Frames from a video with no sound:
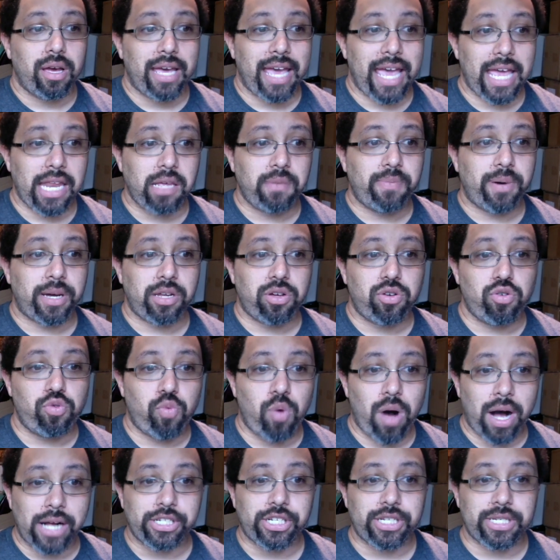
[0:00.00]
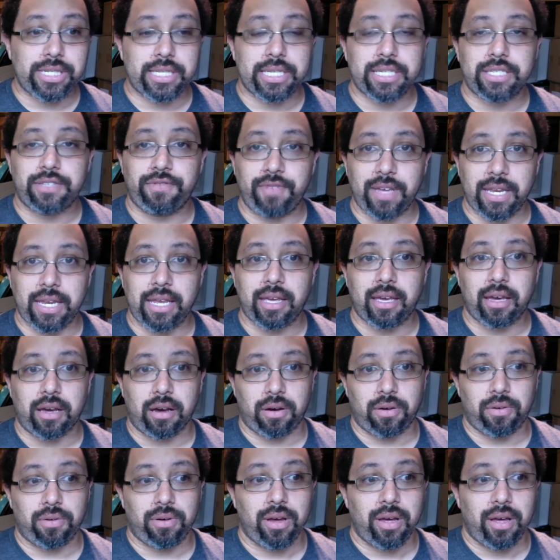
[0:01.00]
Anybody who watches this
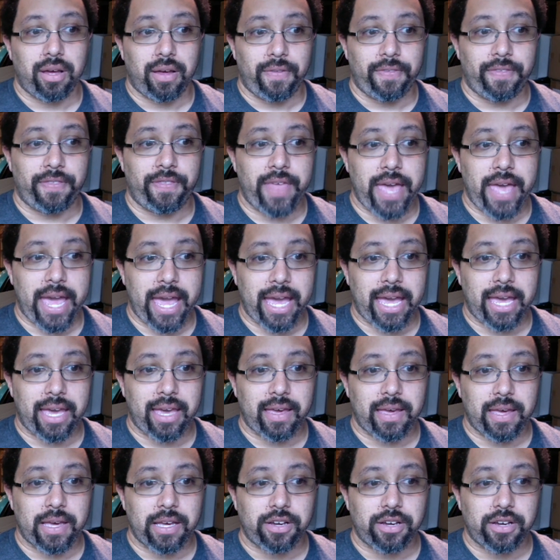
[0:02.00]
video, they